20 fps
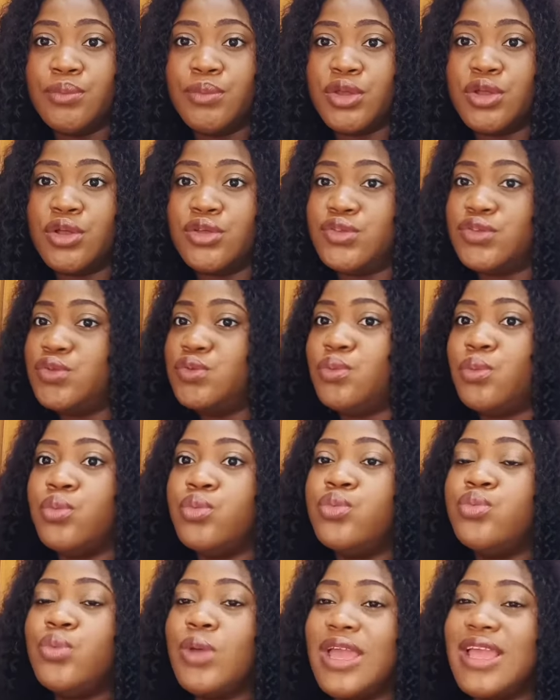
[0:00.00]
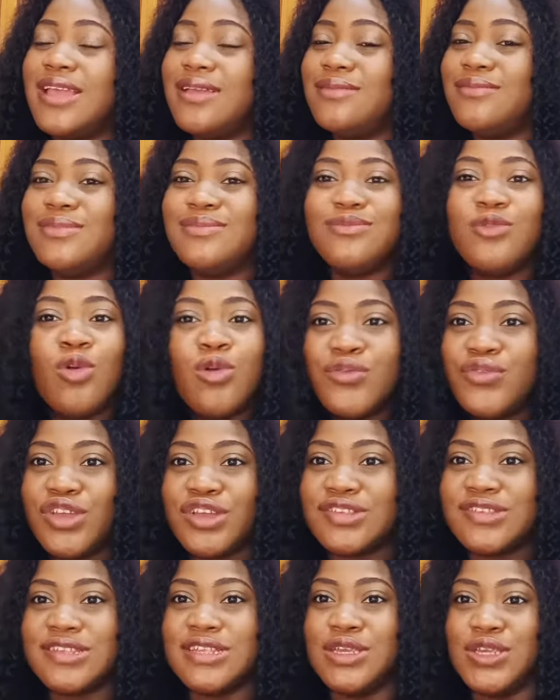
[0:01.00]
because
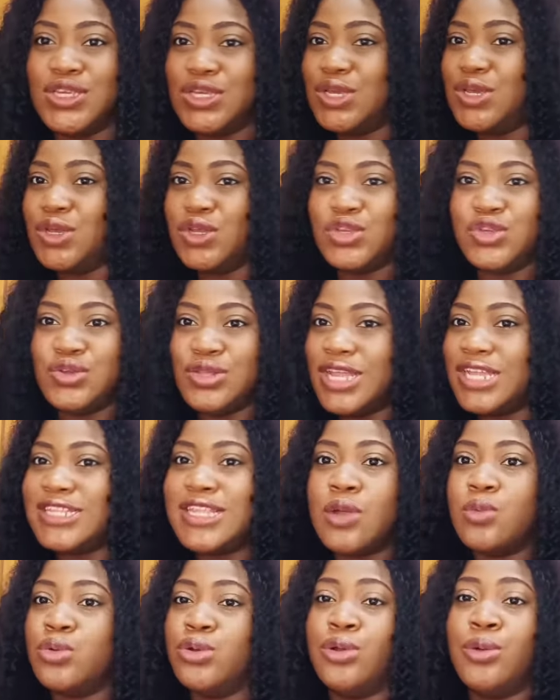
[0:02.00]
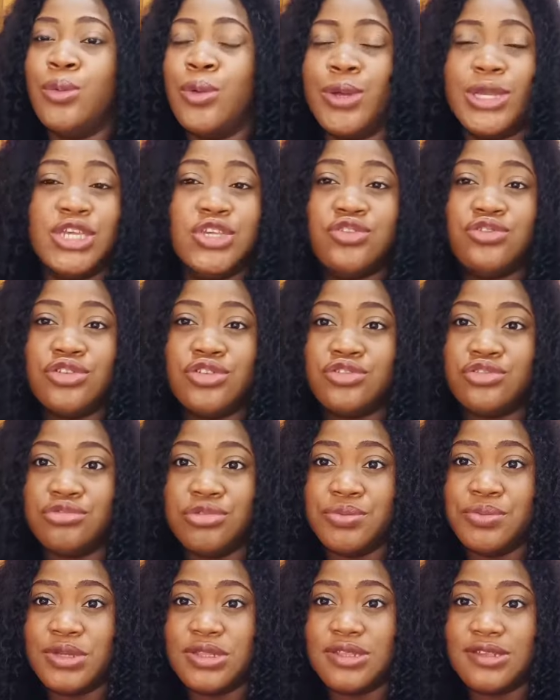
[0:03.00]
obviously United would not want history to
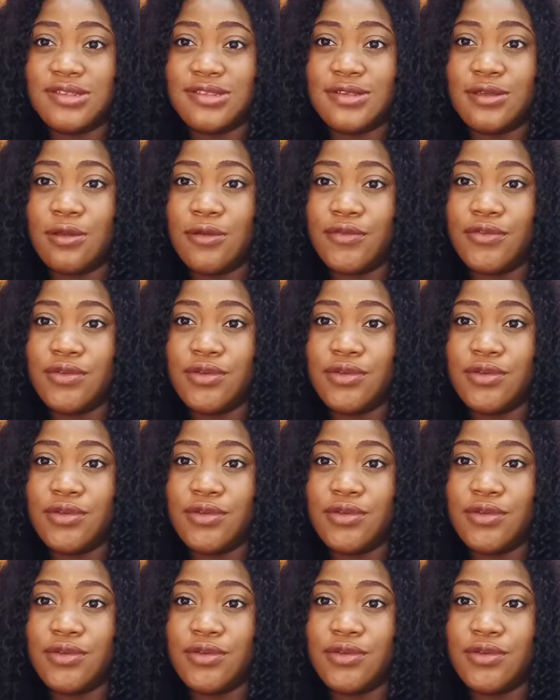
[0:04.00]
repeat itself.